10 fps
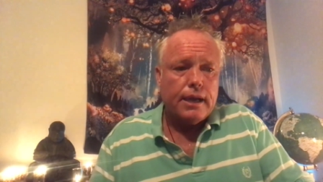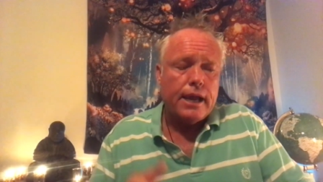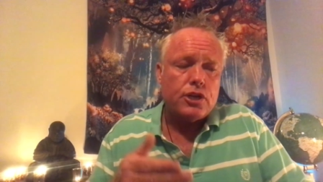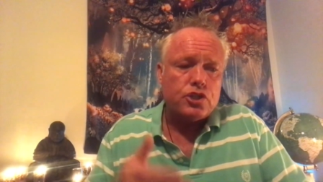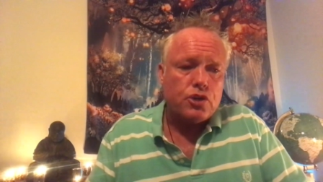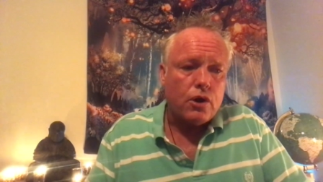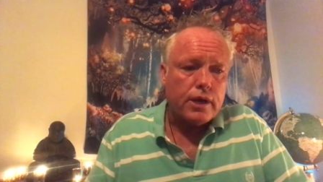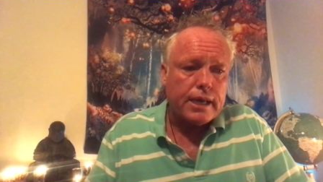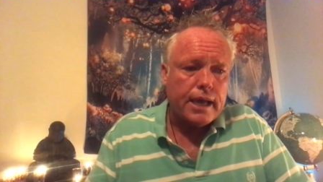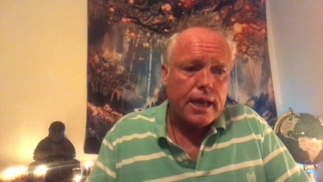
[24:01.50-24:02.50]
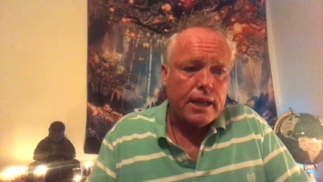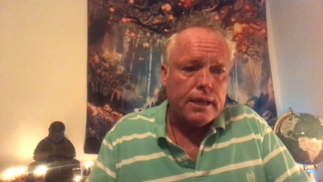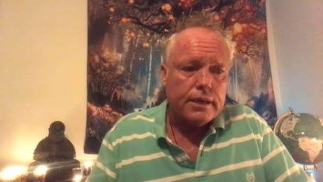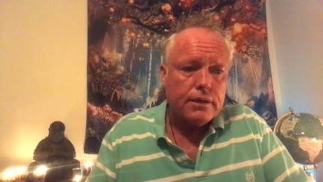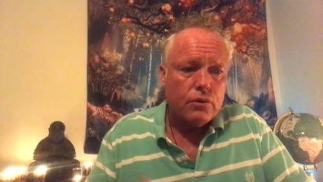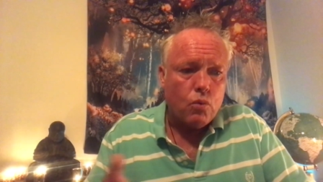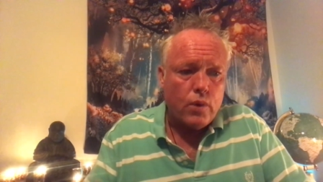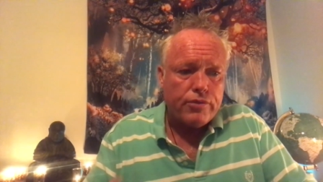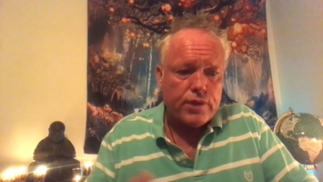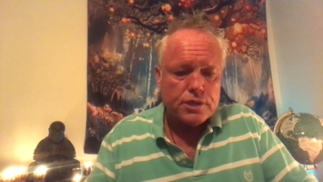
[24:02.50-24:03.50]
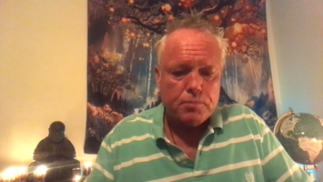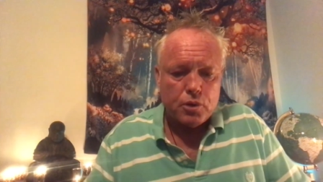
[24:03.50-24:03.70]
and to start again with this